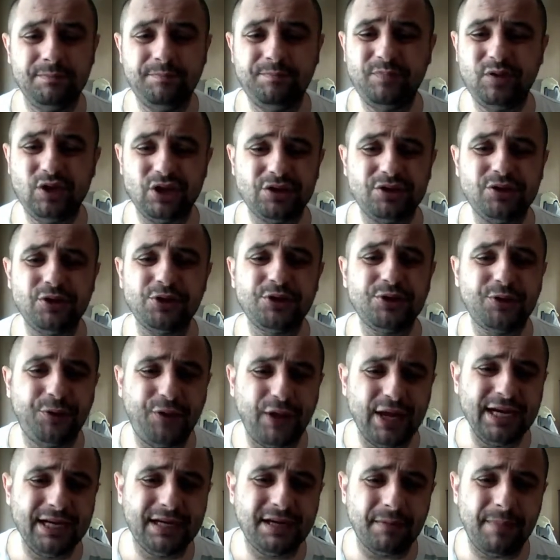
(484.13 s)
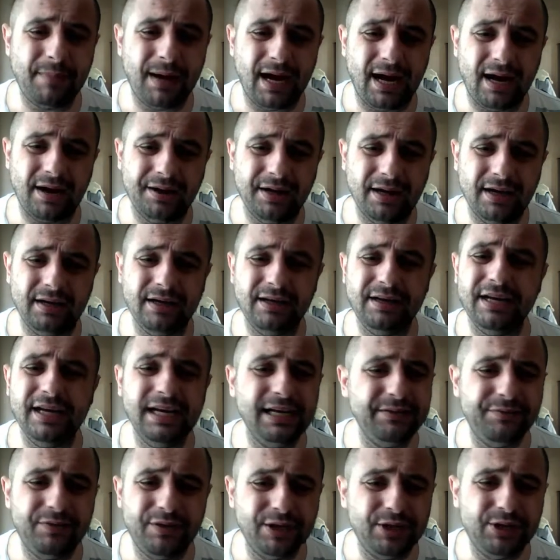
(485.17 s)
just think about it.
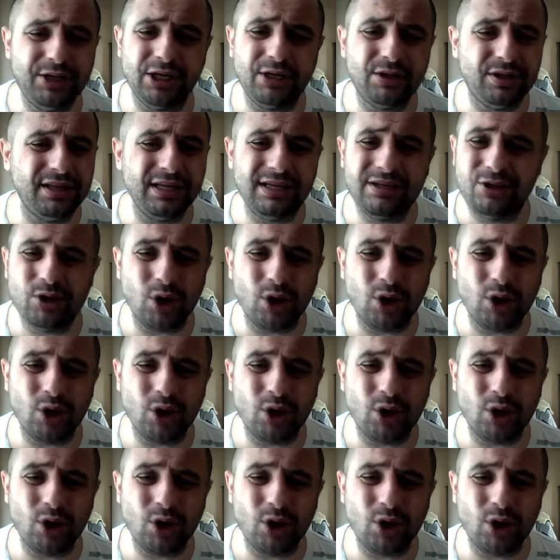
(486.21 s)
They